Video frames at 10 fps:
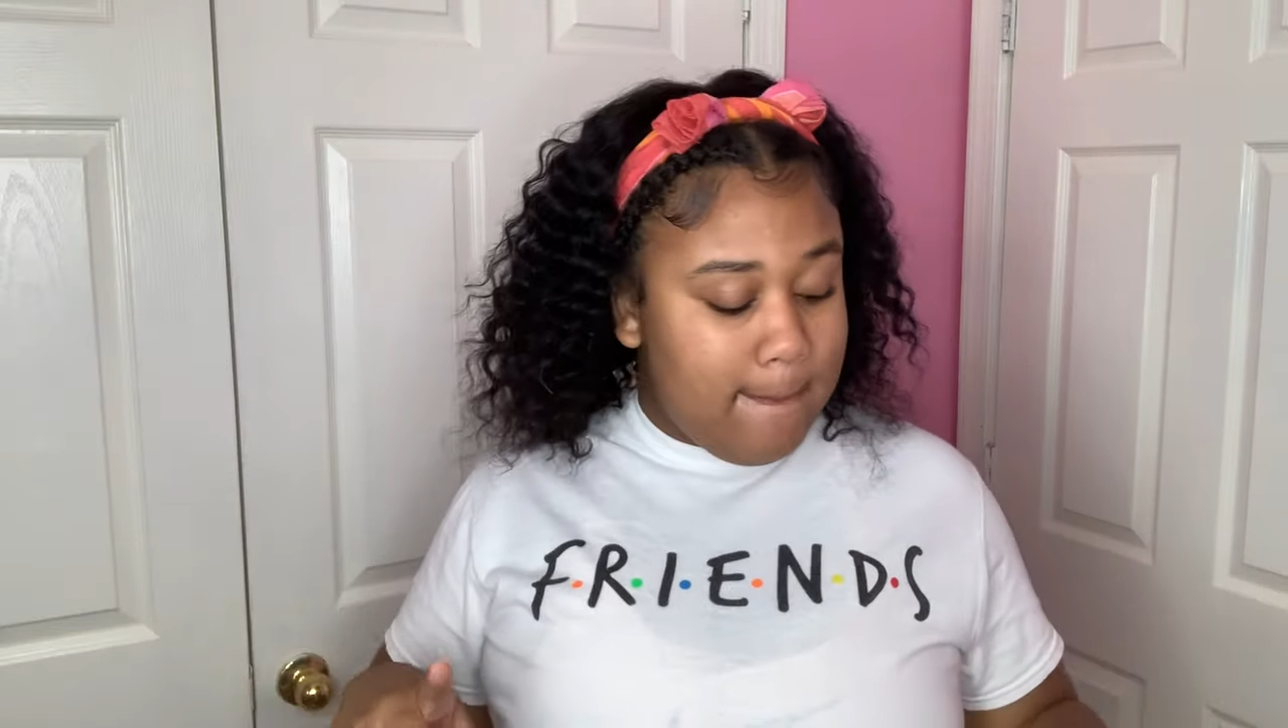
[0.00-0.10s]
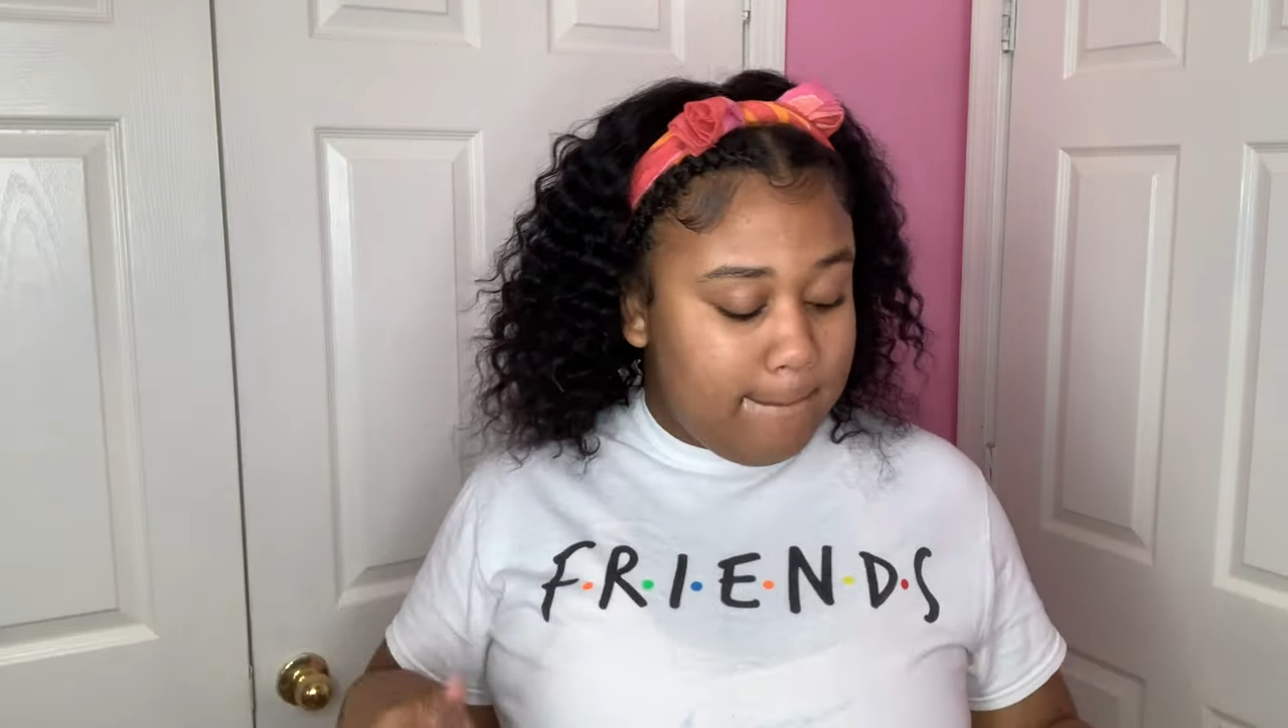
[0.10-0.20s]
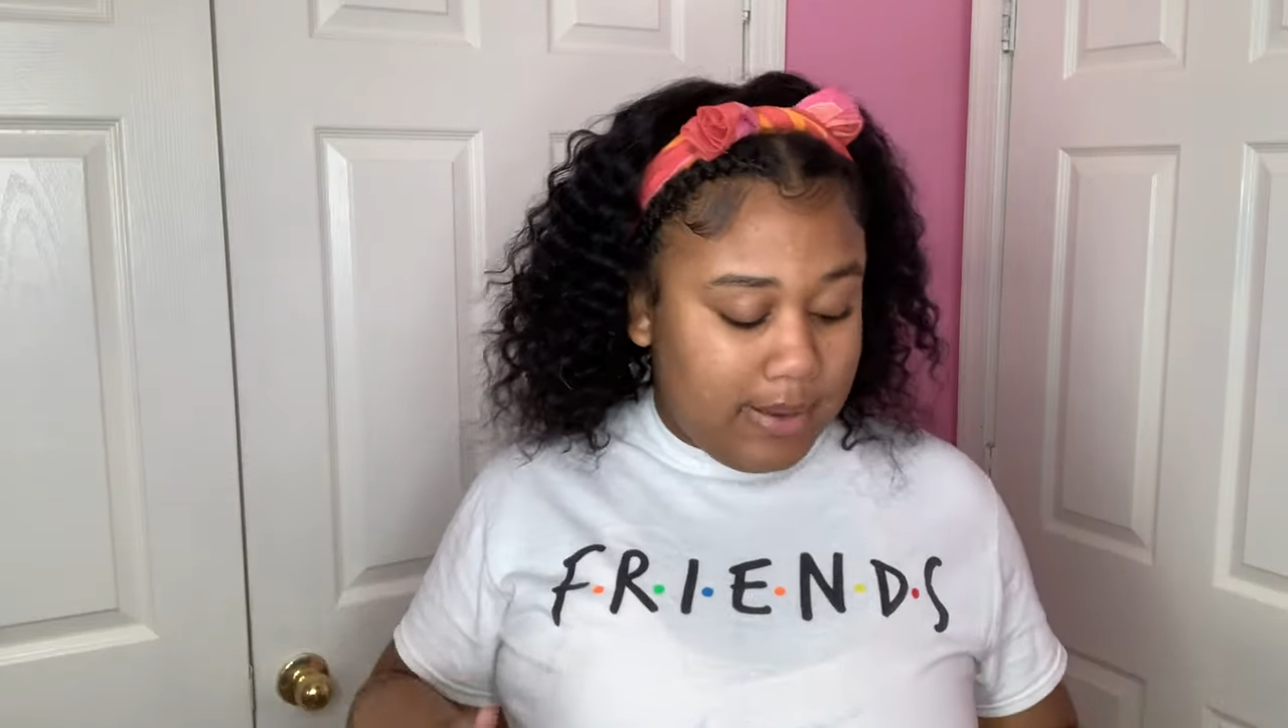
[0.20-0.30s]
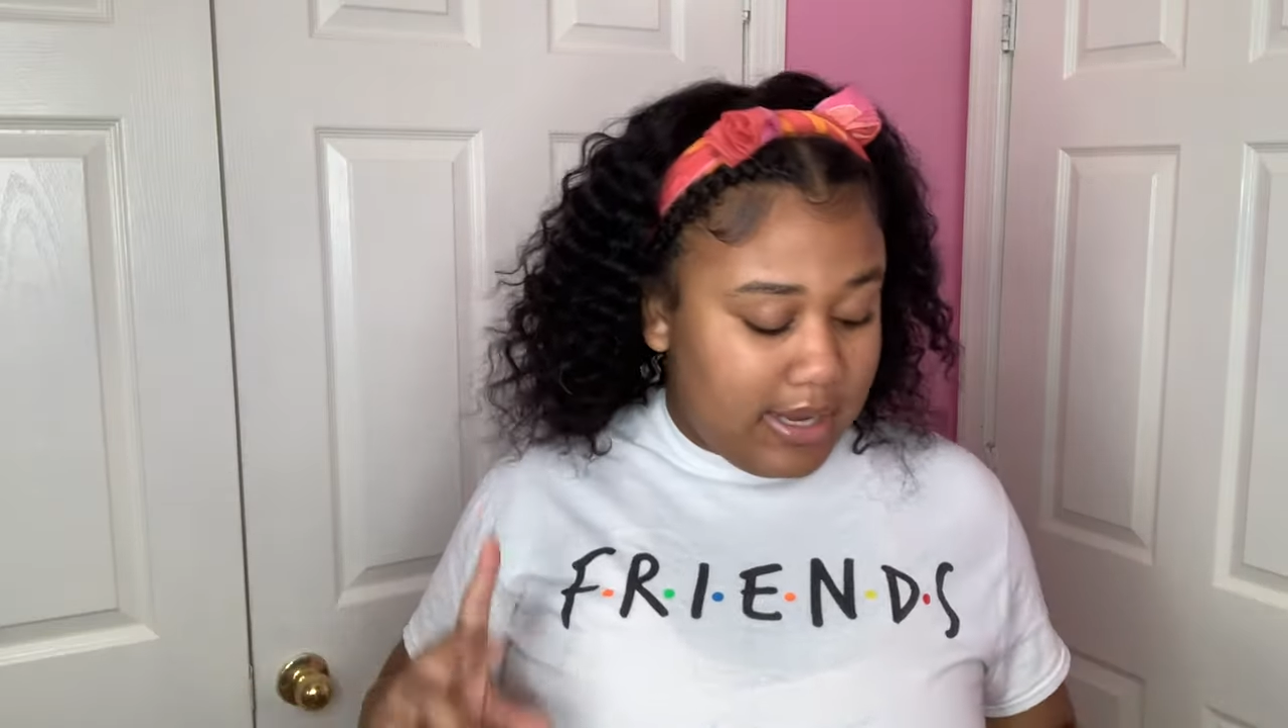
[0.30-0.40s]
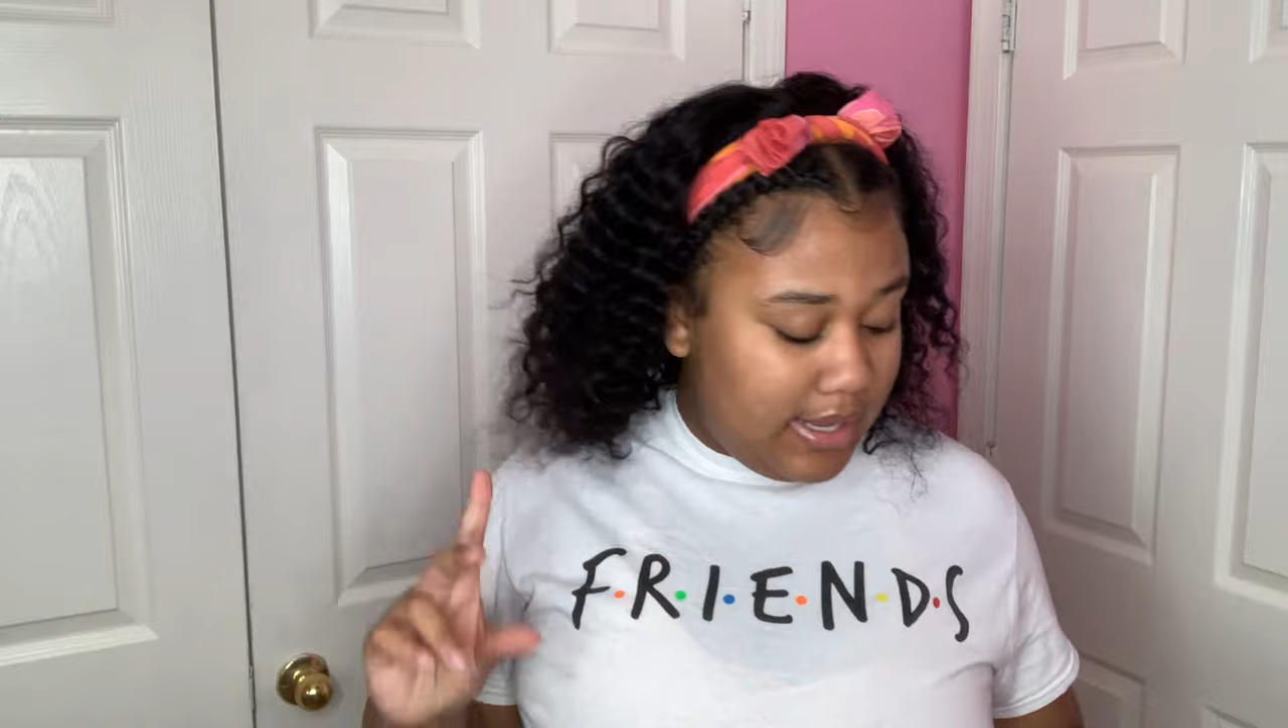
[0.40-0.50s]

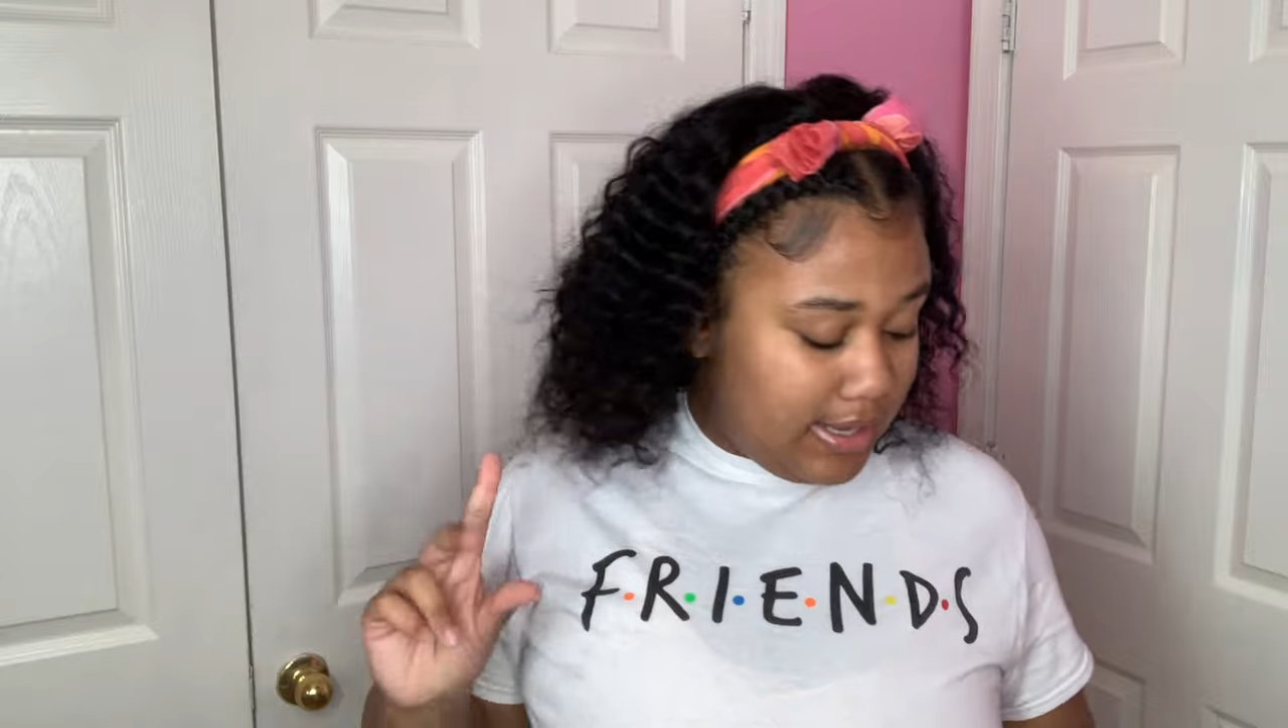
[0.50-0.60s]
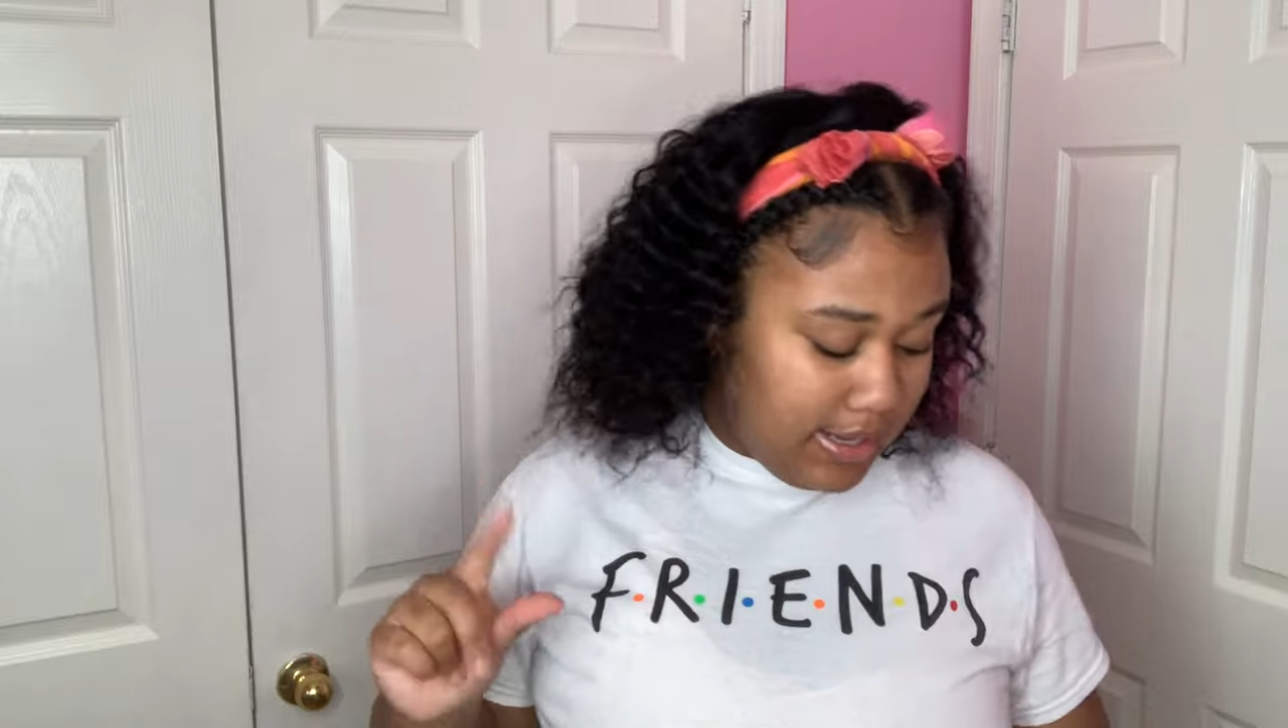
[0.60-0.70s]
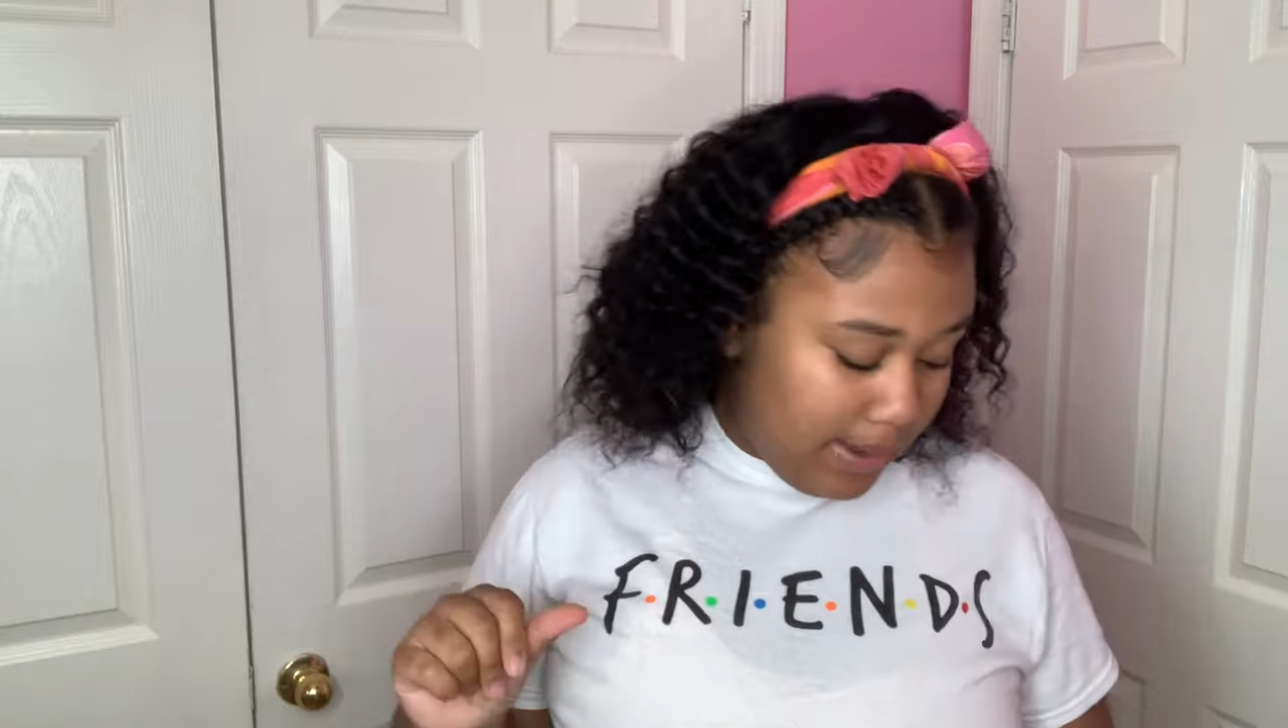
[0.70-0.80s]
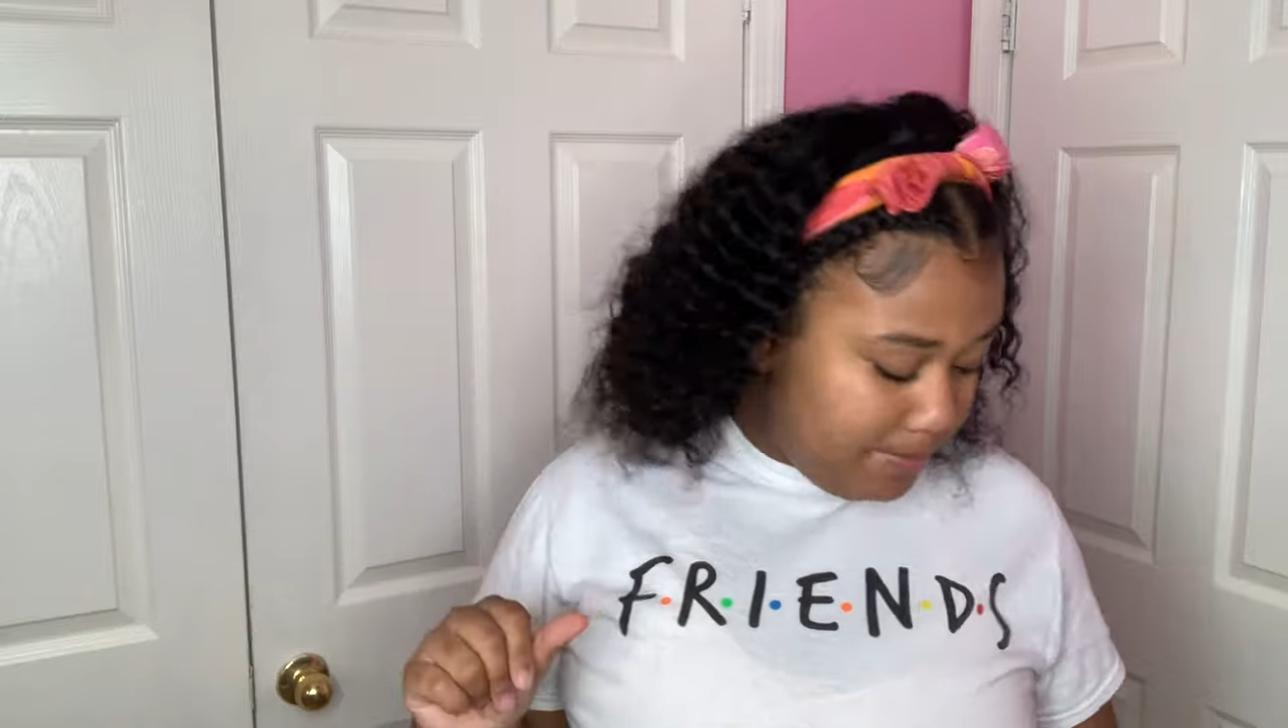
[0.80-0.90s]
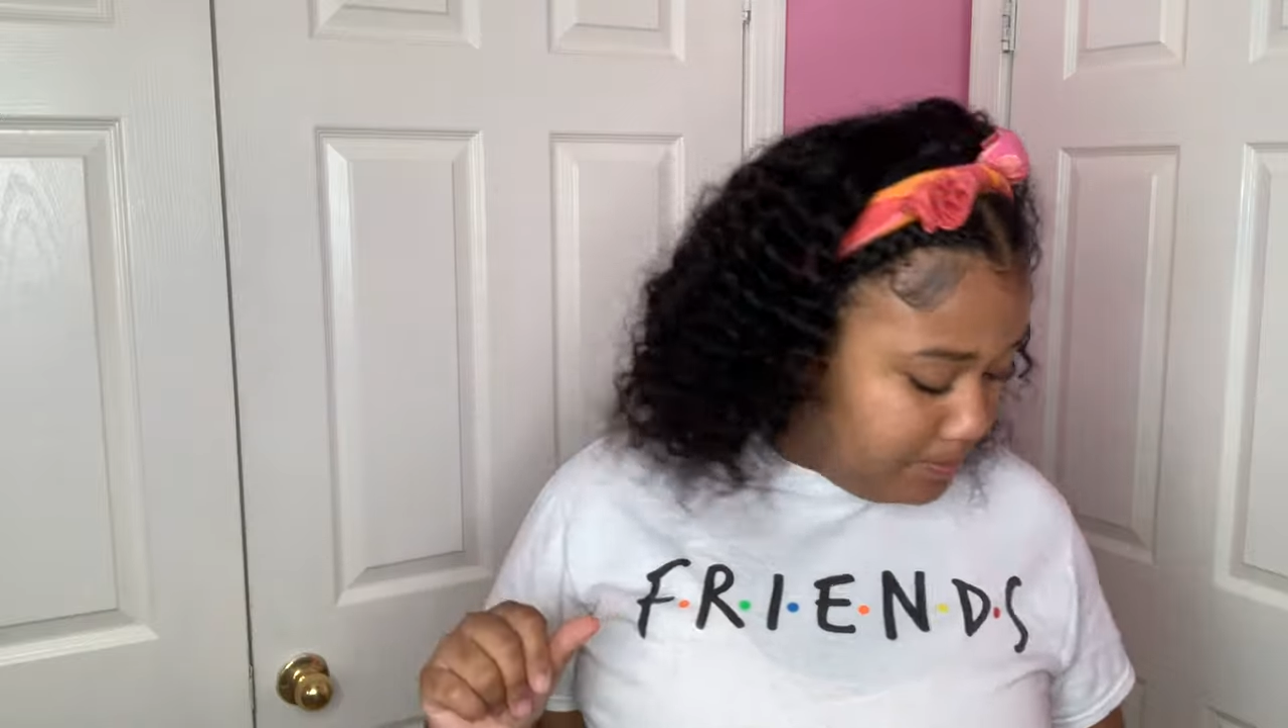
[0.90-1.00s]
But yeah,